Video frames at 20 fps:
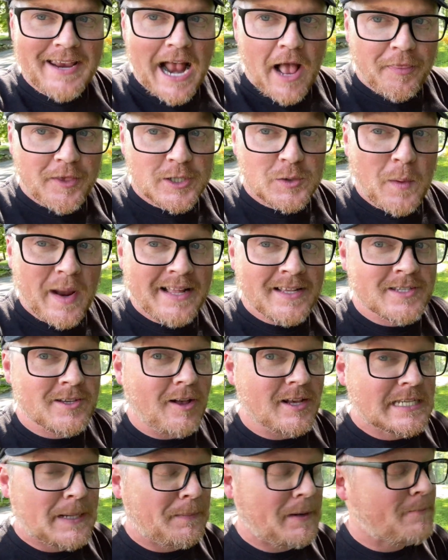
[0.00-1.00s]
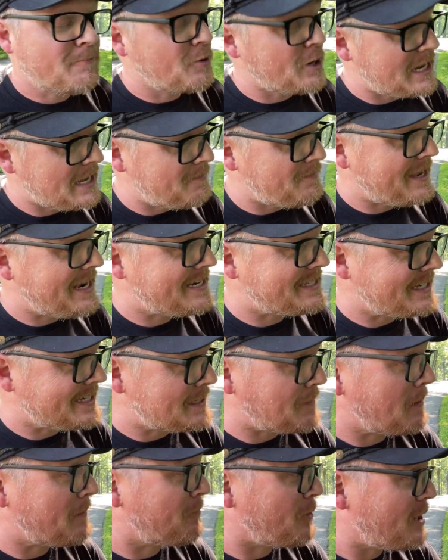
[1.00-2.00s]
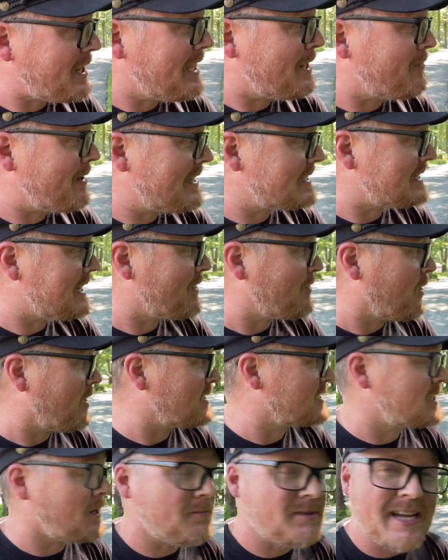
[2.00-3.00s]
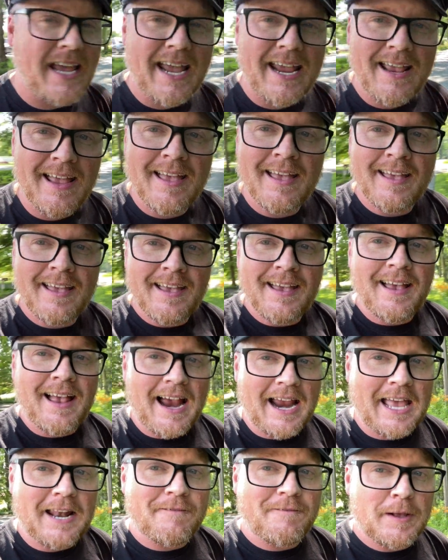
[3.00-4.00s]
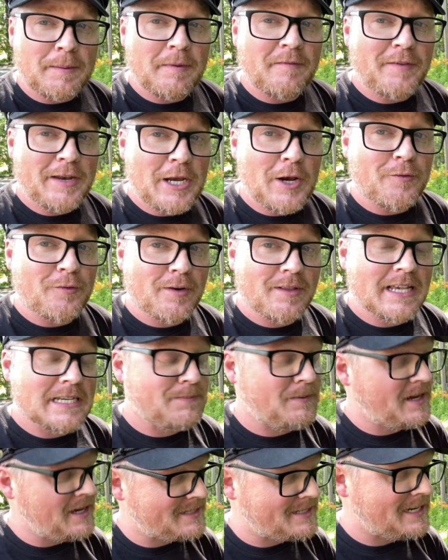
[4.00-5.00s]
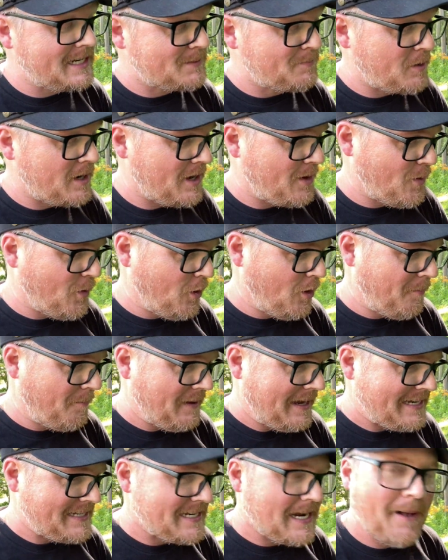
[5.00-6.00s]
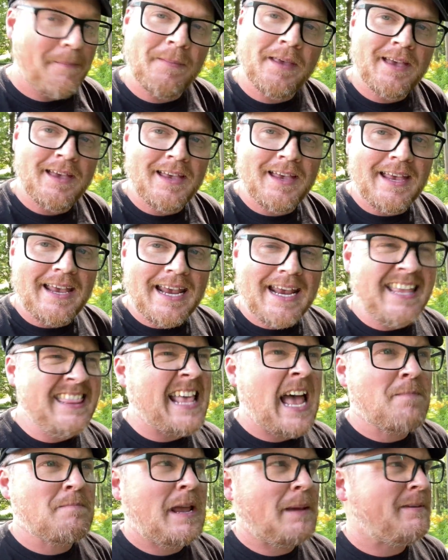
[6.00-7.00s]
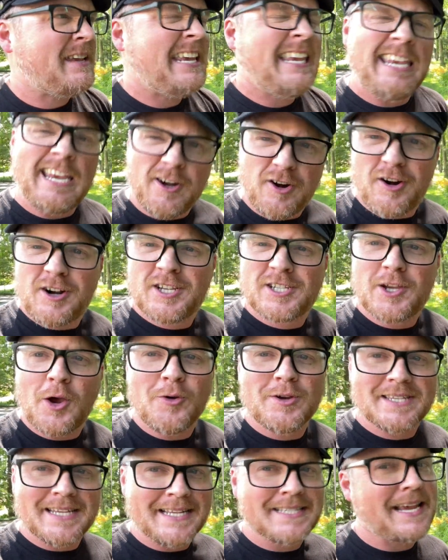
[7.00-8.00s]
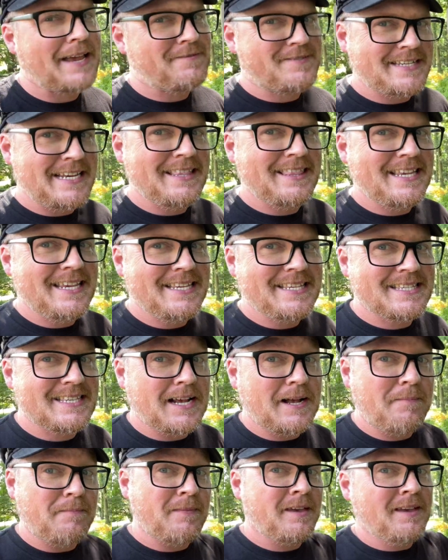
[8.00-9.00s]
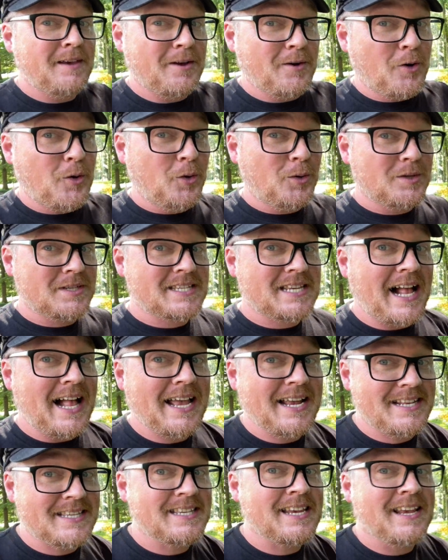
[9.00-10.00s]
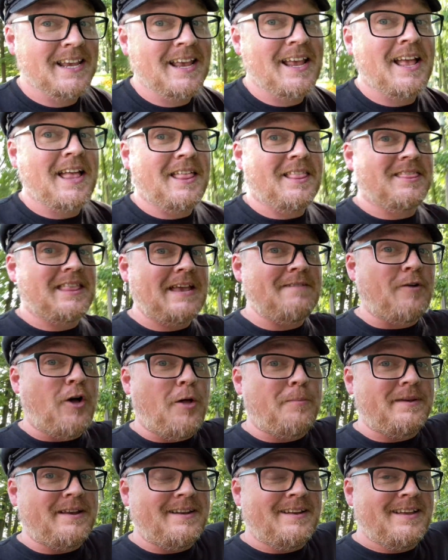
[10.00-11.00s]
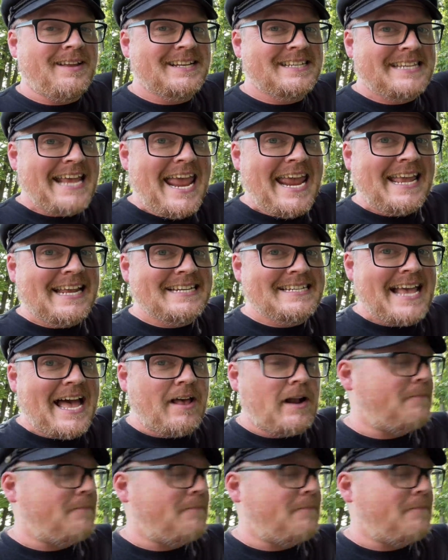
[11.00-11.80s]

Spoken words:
out this way and saw something pretty amazing, something pretty interesting, and thought someday I gotta film a video for this because it is pretty cool. But in that maybe year or so since I've seen these cool signs, they've all been taken down.